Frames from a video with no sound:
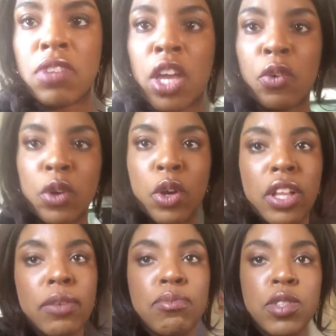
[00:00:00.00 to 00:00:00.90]
and
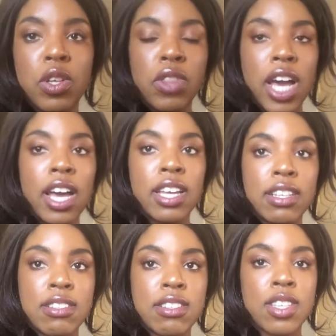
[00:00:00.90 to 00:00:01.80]
granola. So that
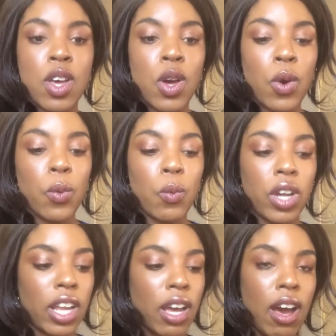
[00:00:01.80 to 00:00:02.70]
is
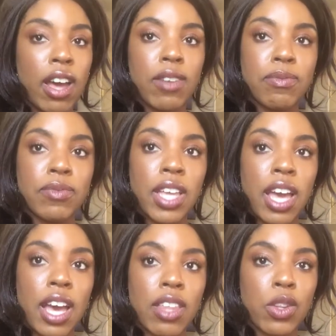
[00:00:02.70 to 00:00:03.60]
what I got
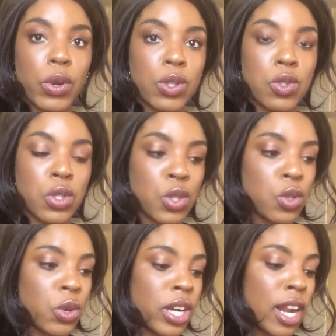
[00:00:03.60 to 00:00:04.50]
at the grocery
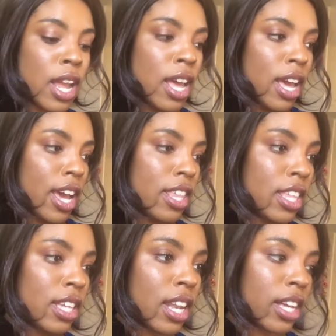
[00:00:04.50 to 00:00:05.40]
store. I
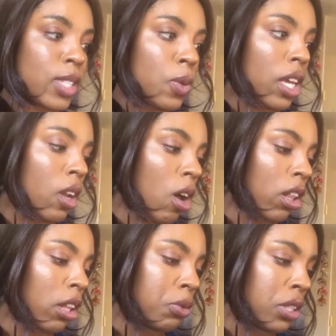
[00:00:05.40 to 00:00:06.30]
think next weekend
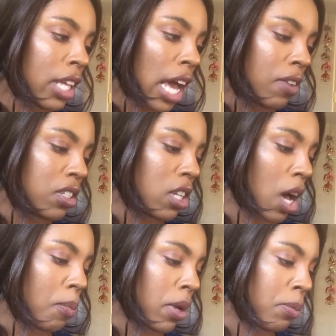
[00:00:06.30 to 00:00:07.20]
all I'll really have to
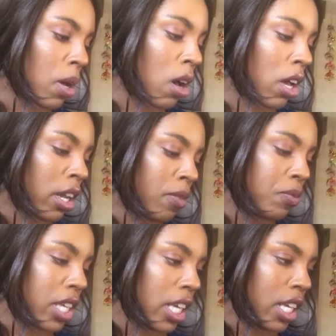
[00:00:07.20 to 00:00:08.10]
top up on
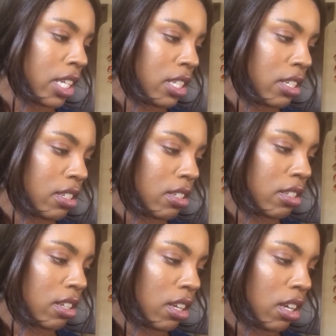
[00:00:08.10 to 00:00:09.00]
is